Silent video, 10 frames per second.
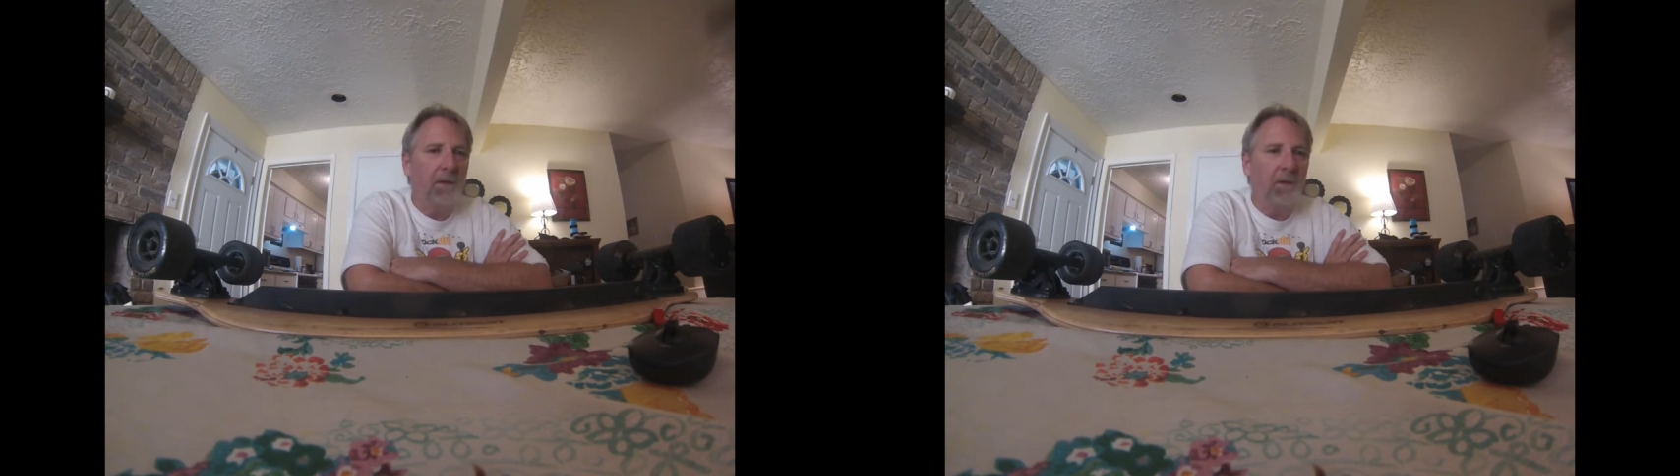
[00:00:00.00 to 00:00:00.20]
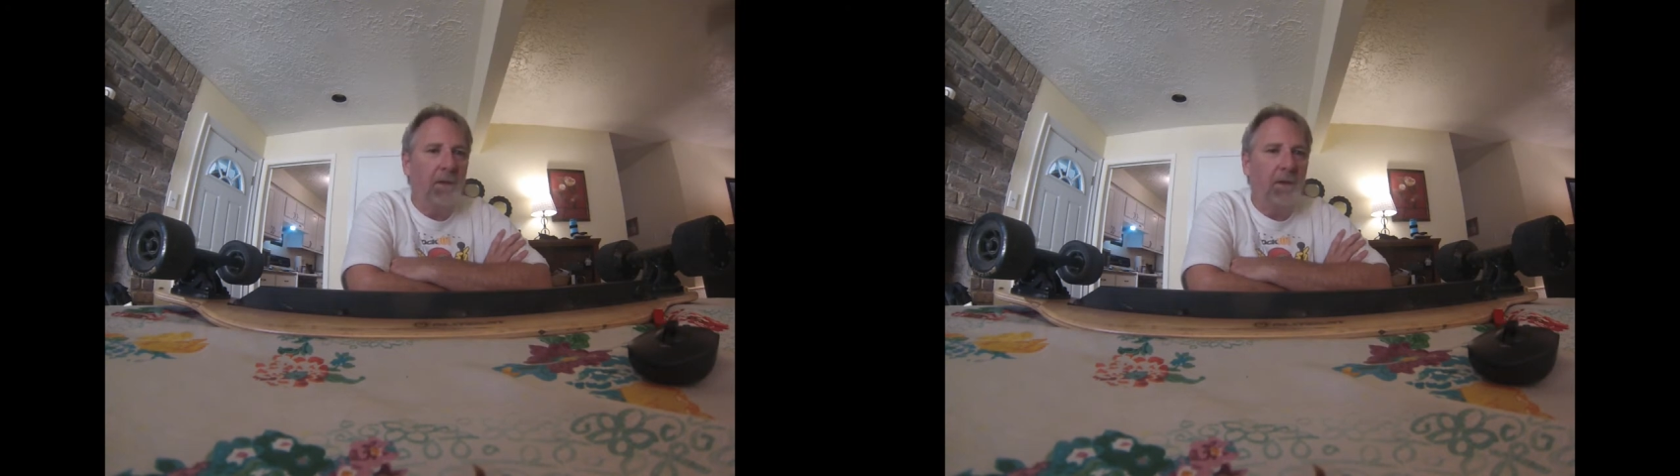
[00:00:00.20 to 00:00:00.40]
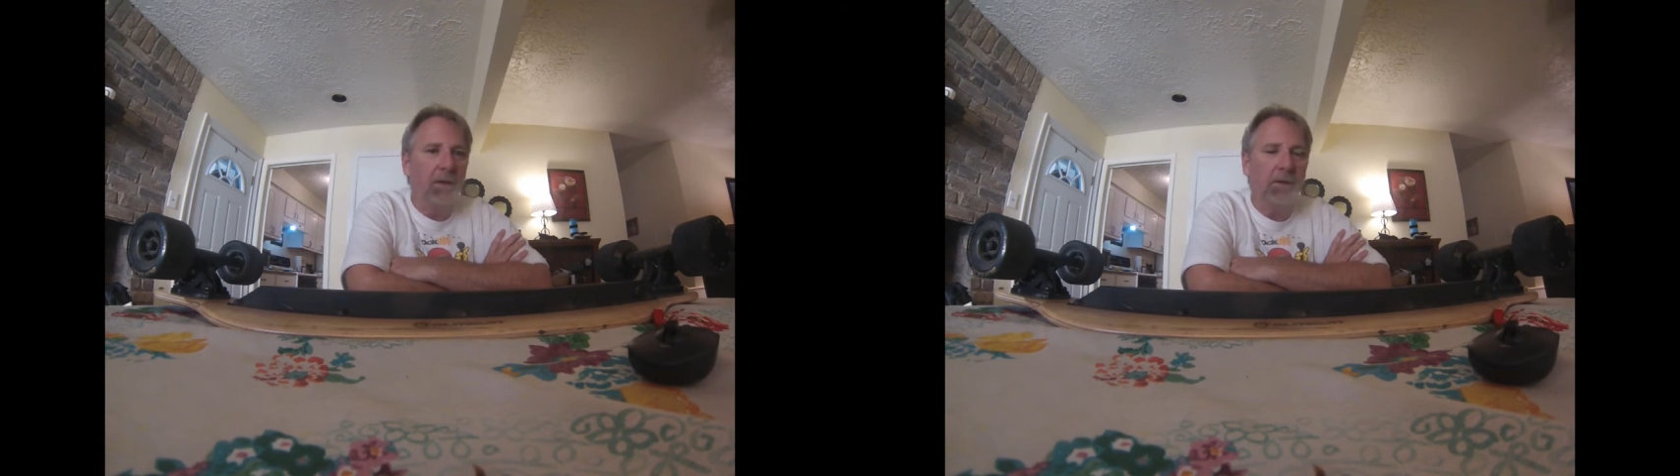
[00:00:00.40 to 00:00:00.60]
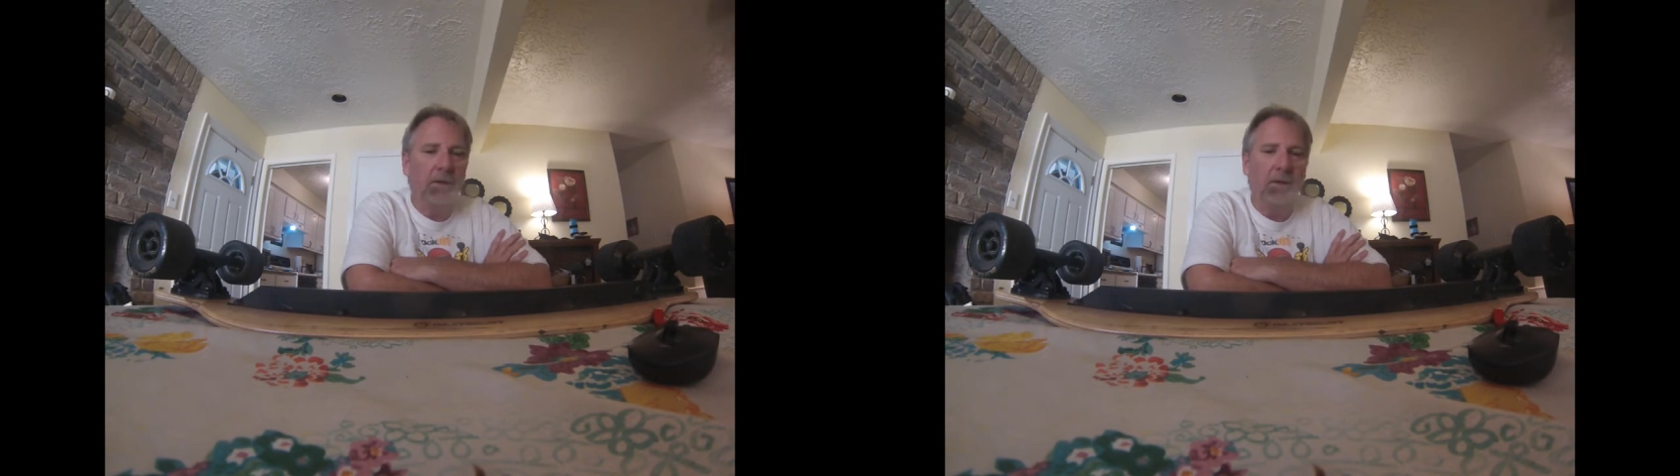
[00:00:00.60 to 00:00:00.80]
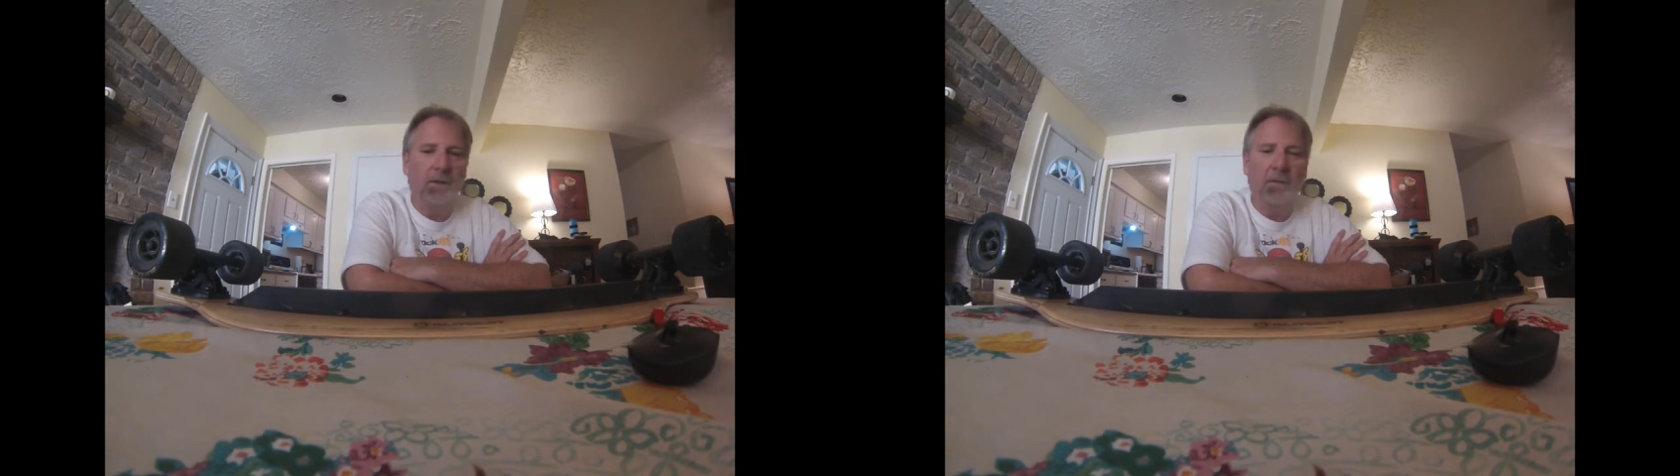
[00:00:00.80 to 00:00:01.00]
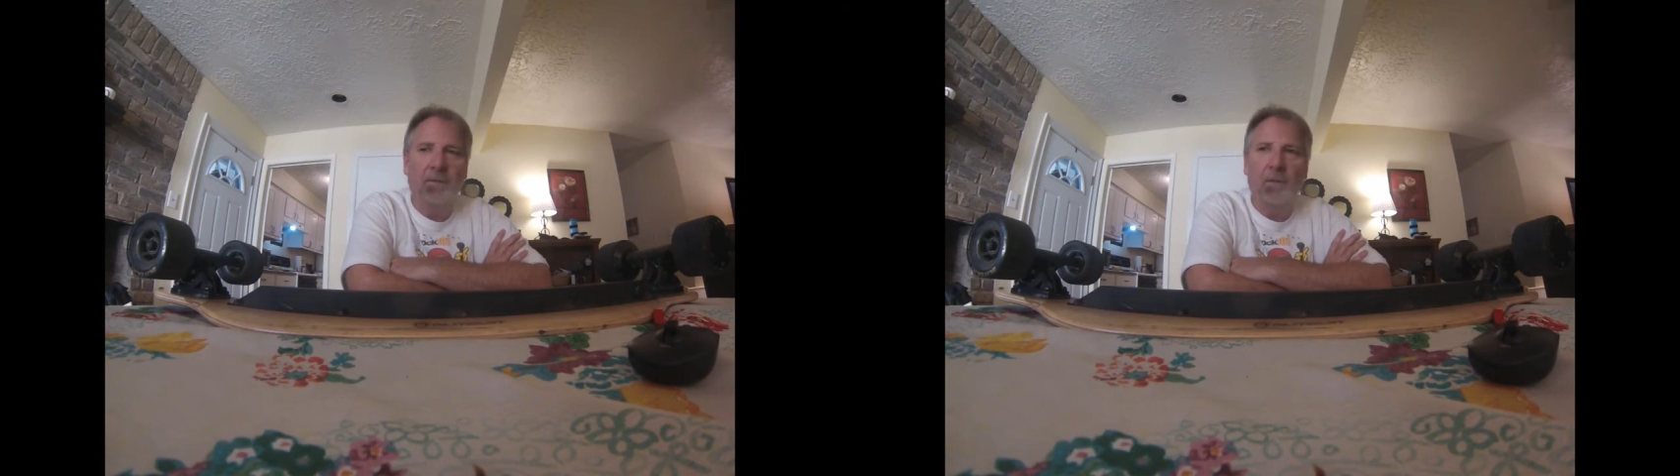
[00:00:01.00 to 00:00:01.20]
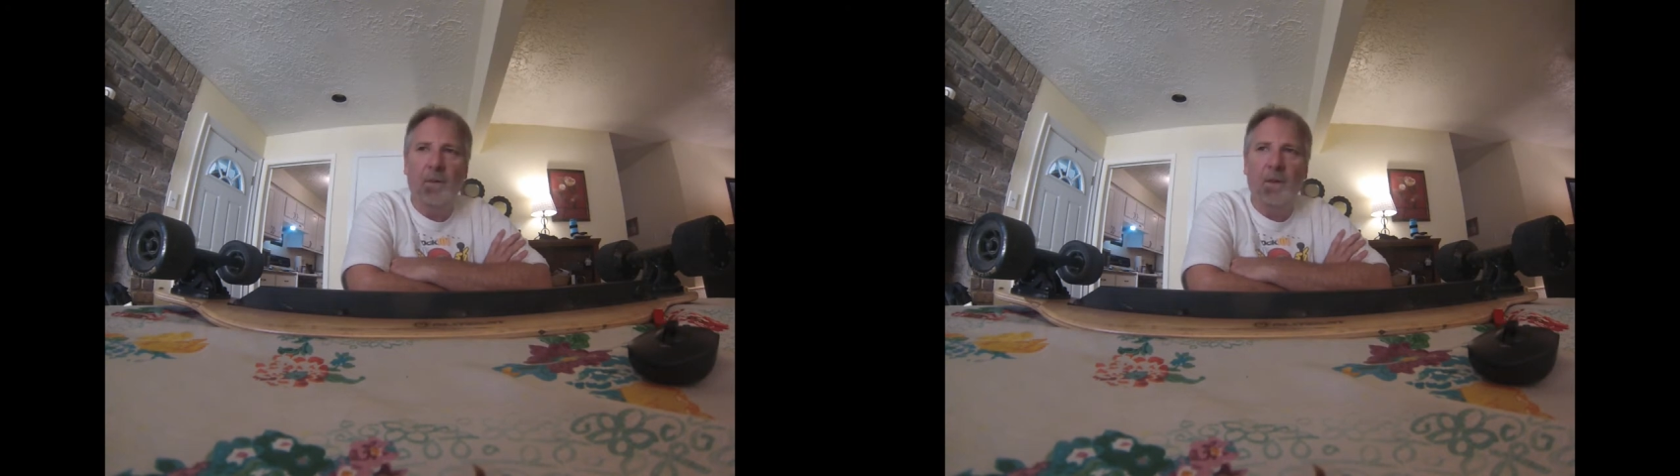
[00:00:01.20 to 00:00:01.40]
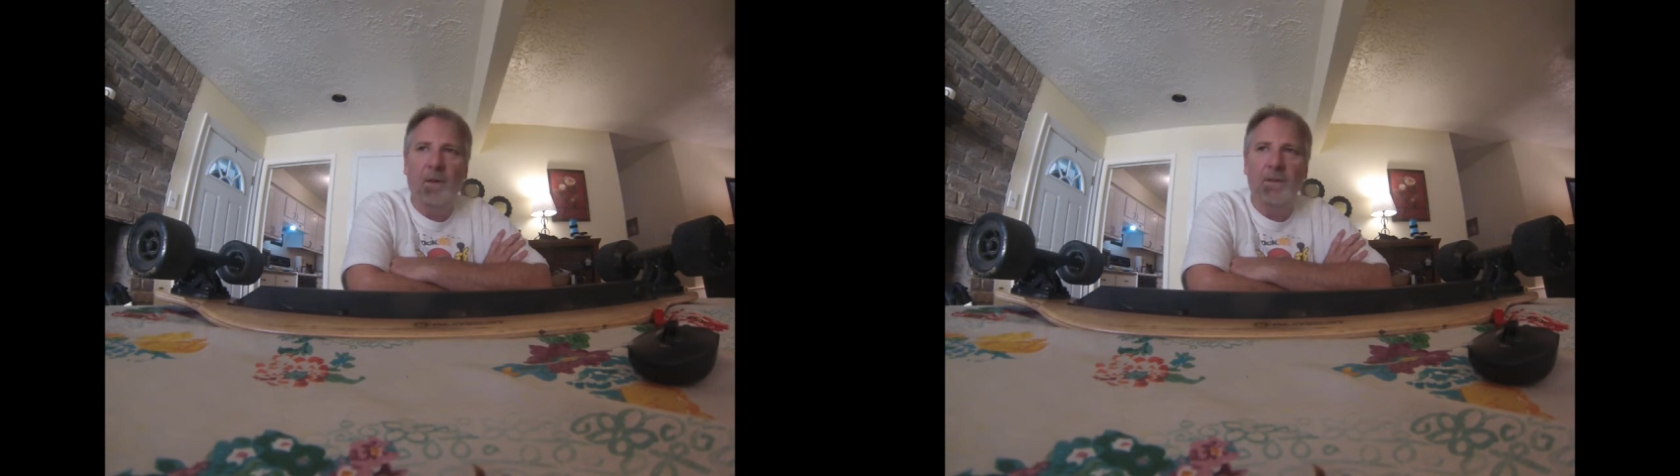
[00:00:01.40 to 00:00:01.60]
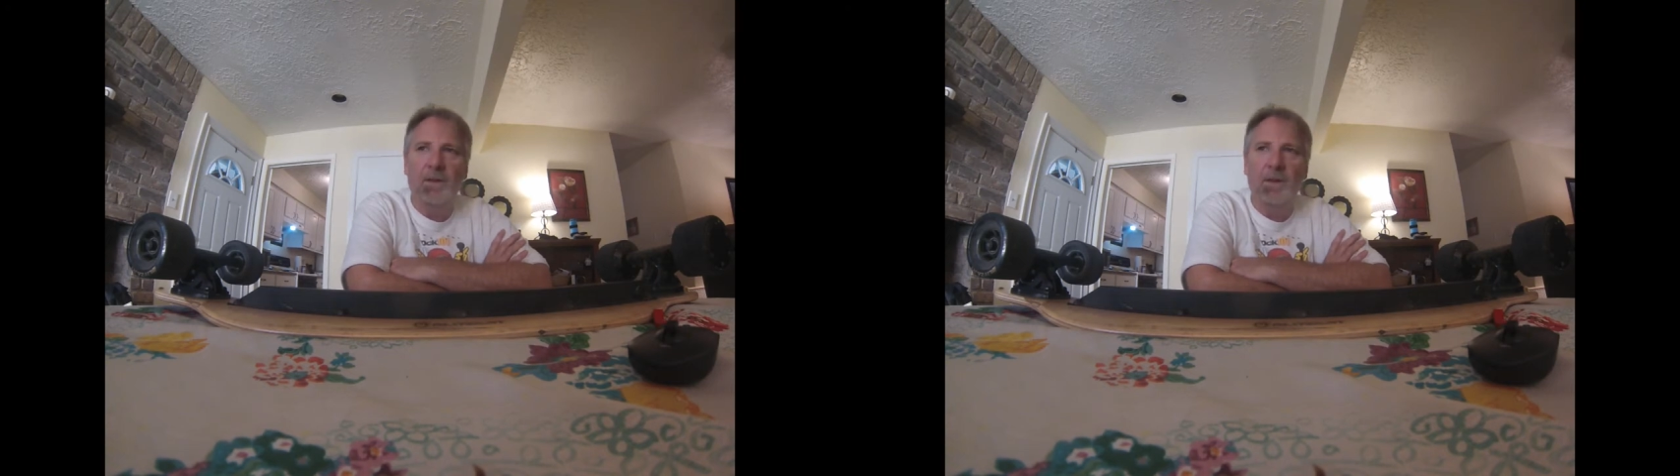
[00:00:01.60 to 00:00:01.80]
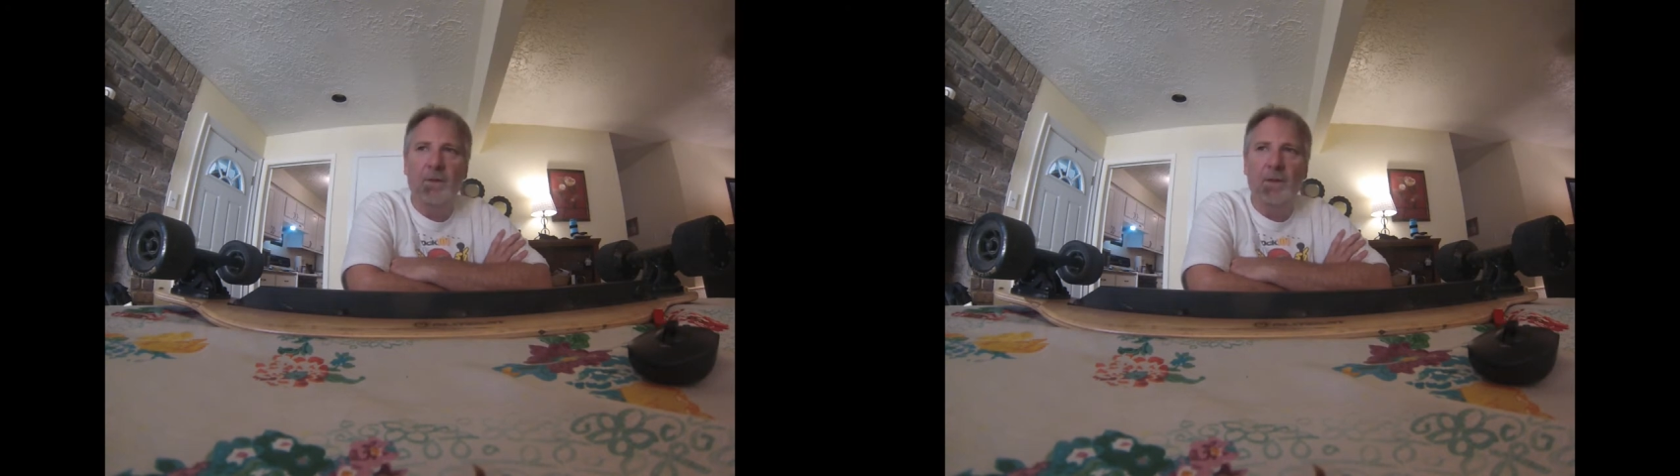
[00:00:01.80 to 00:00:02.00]
Uh, let me
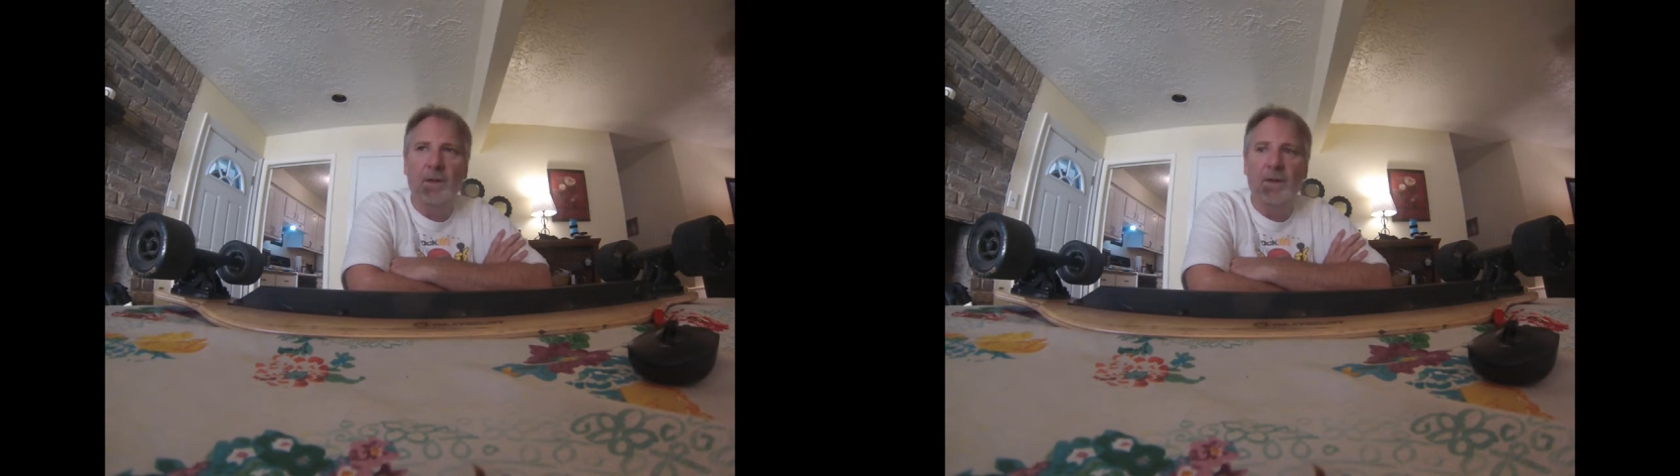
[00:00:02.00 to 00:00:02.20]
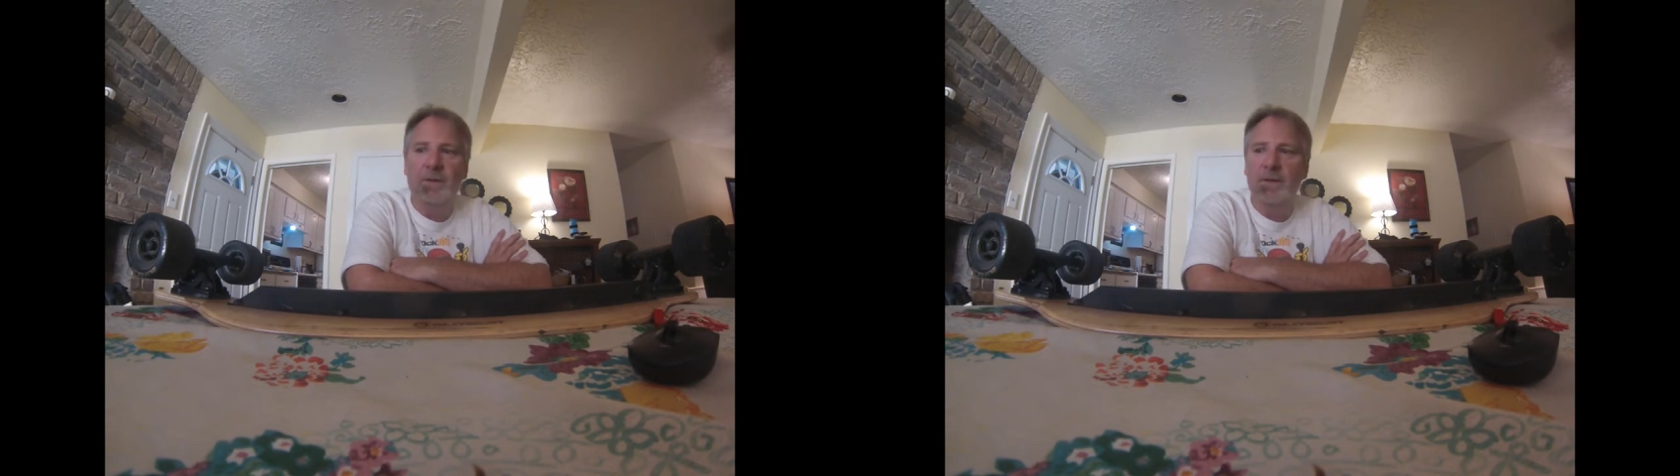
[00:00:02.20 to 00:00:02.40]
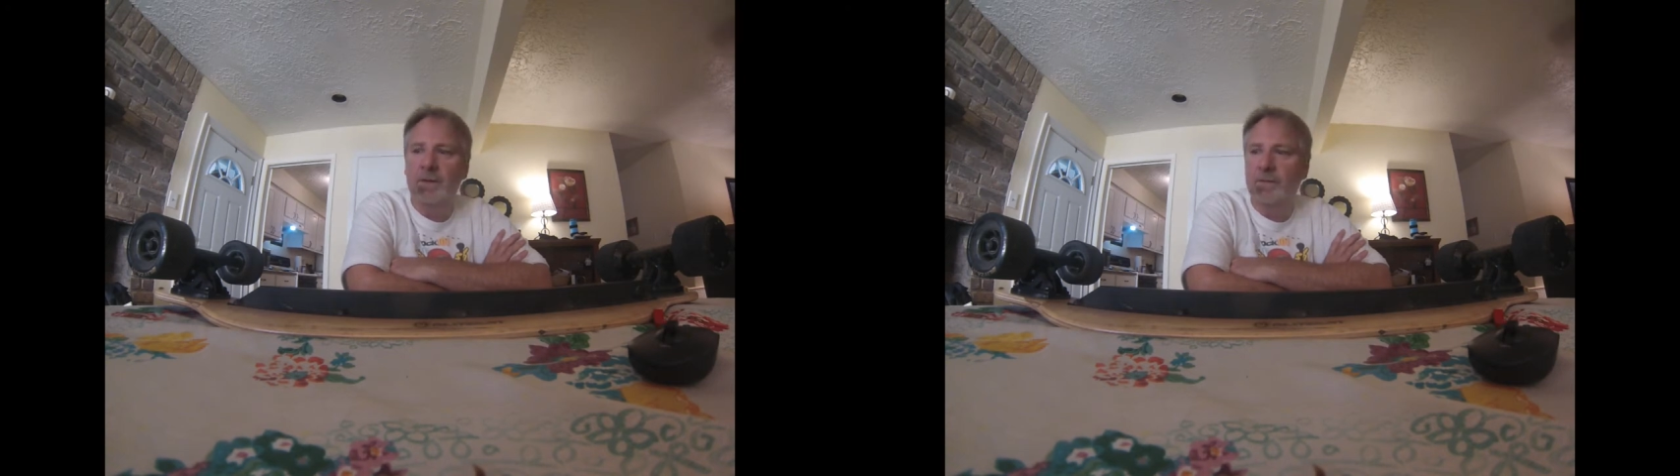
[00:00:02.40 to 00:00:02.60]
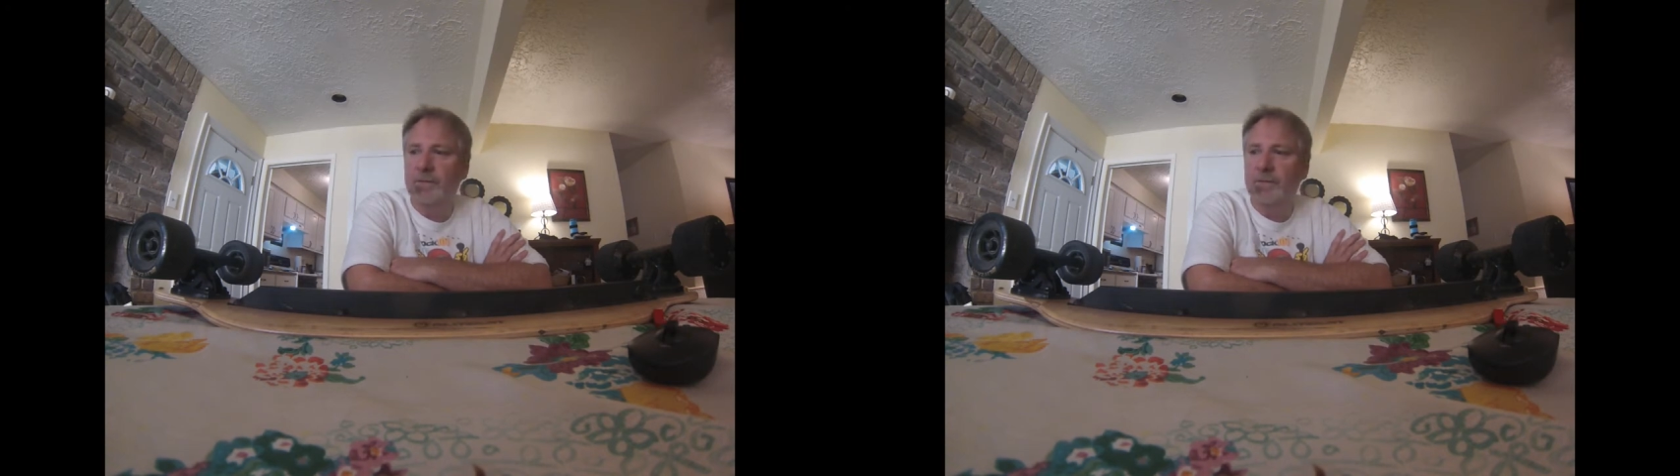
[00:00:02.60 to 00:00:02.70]
see what else.